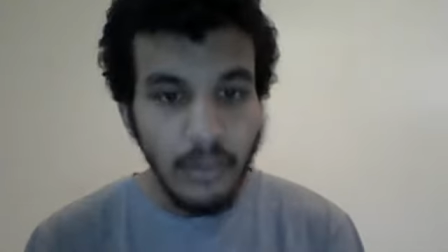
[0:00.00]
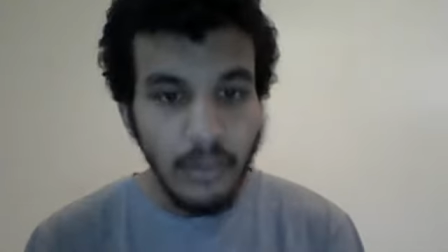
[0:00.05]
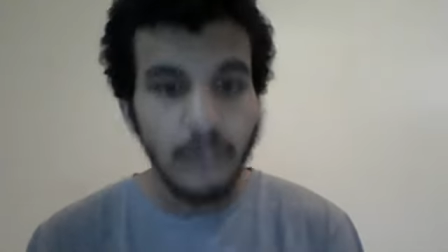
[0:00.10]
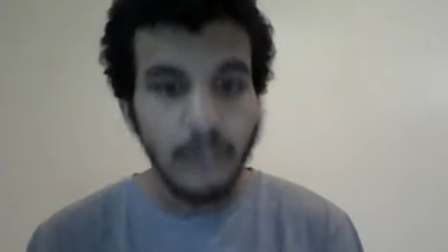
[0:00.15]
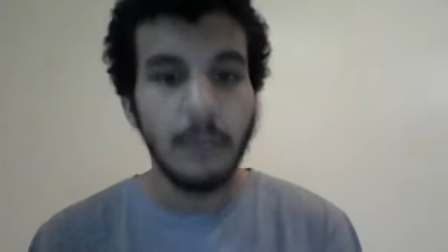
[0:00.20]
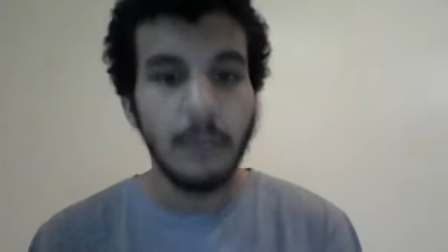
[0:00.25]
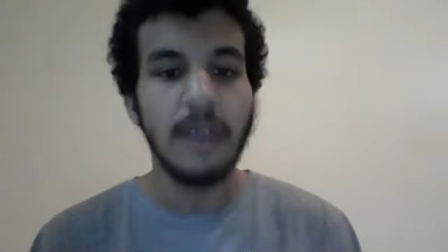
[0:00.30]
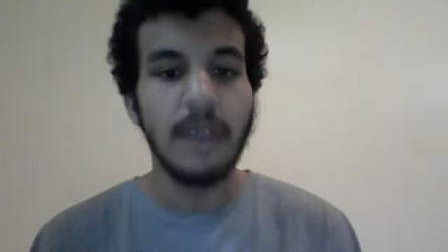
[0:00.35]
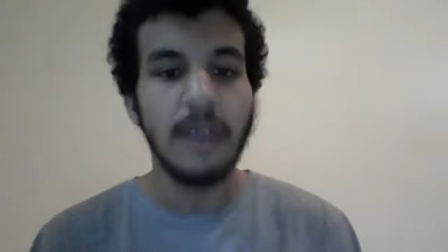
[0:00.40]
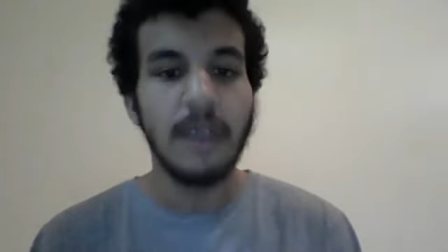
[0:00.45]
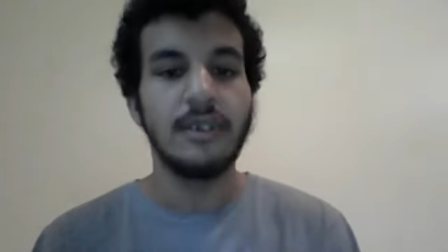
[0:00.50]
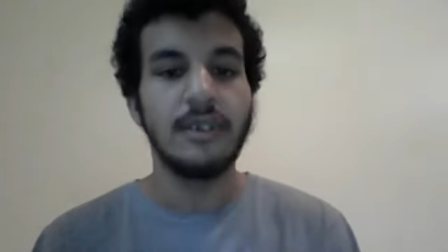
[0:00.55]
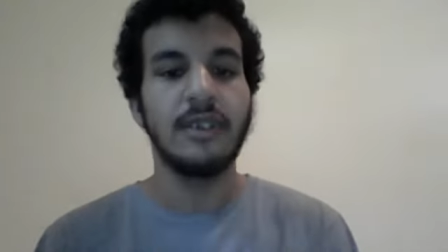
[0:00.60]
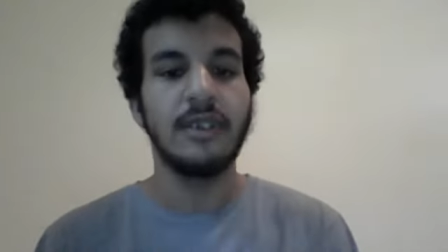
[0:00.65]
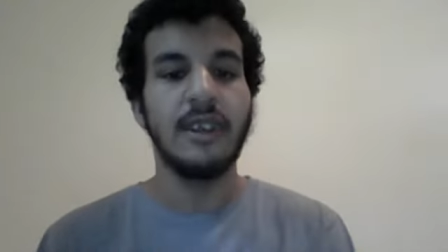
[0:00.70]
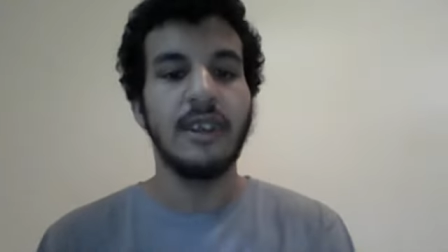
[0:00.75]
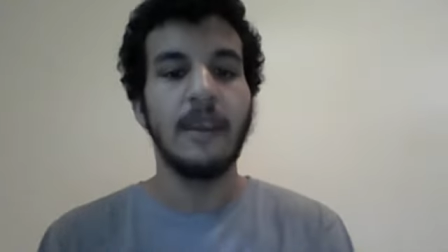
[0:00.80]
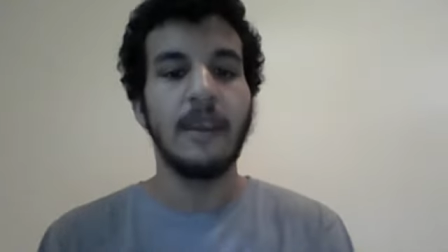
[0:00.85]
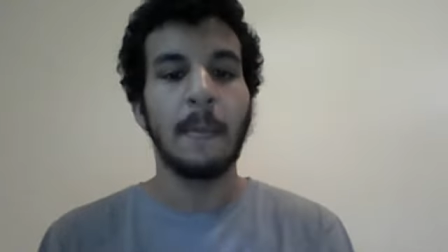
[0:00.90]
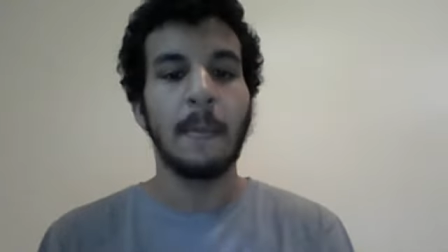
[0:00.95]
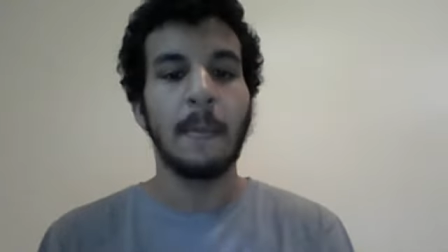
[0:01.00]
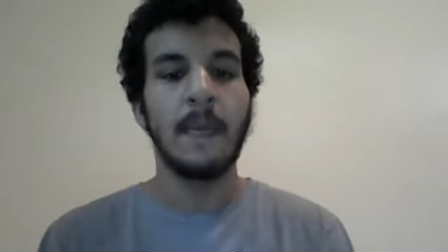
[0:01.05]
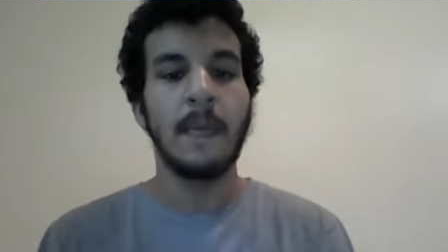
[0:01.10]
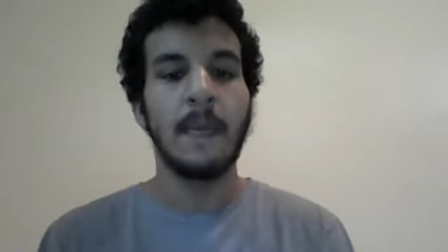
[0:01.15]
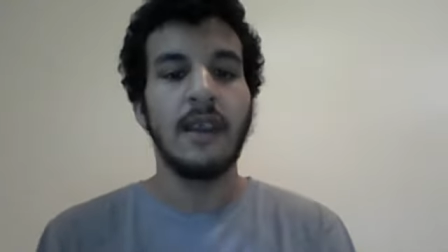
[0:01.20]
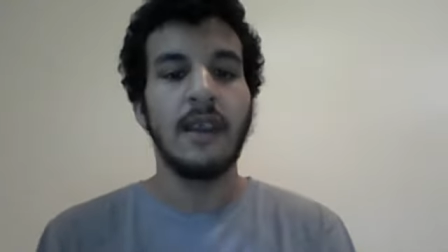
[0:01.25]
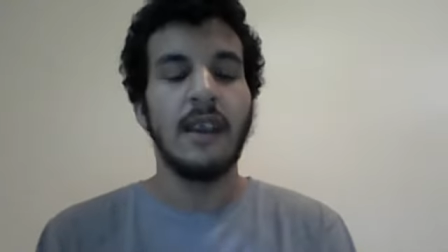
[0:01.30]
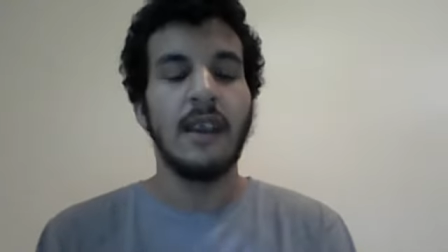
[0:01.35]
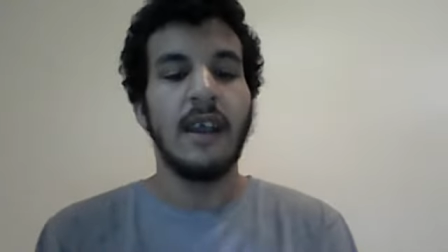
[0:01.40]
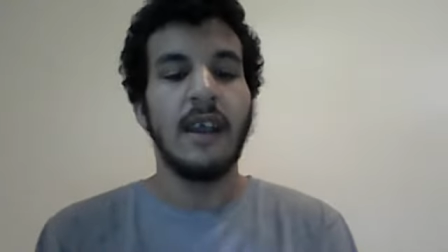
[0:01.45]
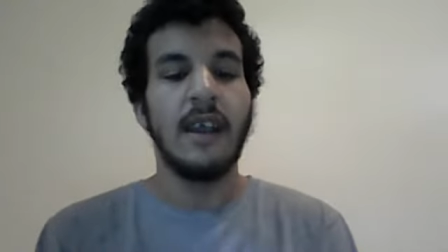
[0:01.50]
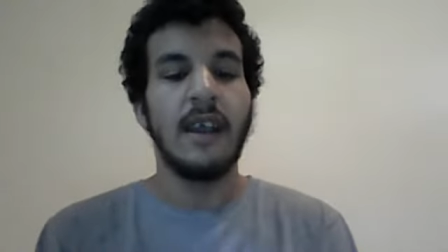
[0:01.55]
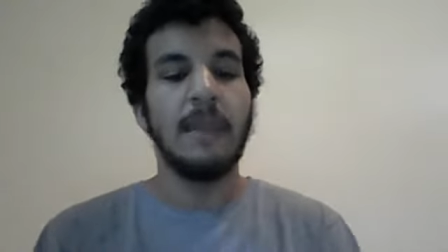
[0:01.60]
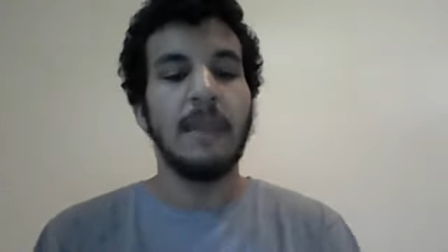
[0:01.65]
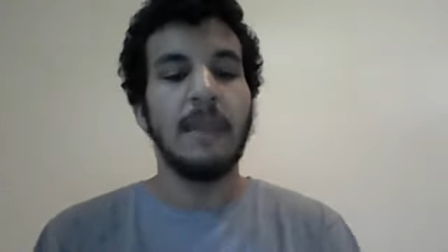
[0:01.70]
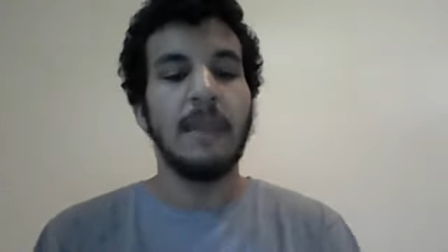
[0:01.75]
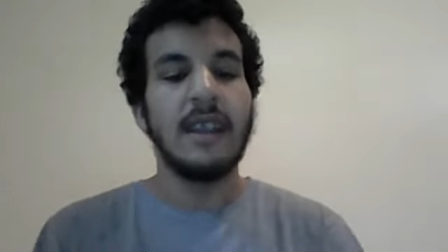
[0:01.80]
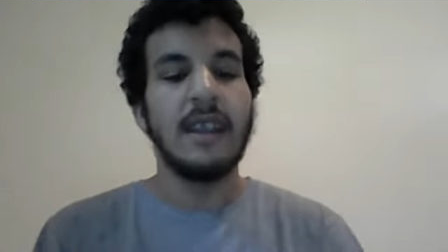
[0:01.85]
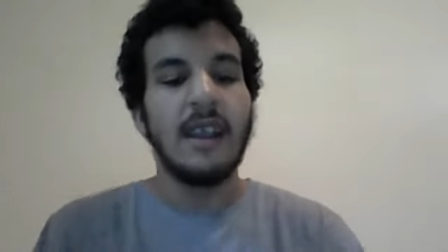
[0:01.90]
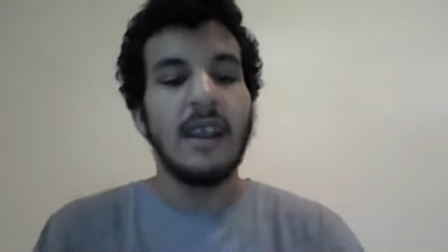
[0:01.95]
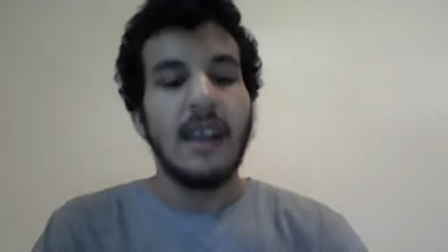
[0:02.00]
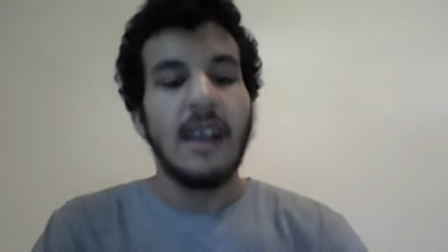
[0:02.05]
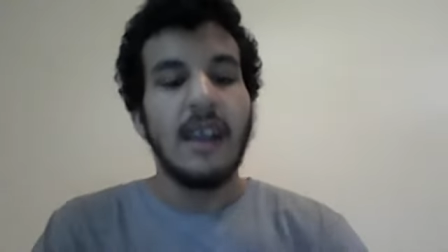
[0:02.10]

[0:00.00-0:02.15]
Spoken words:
So basically, I mean,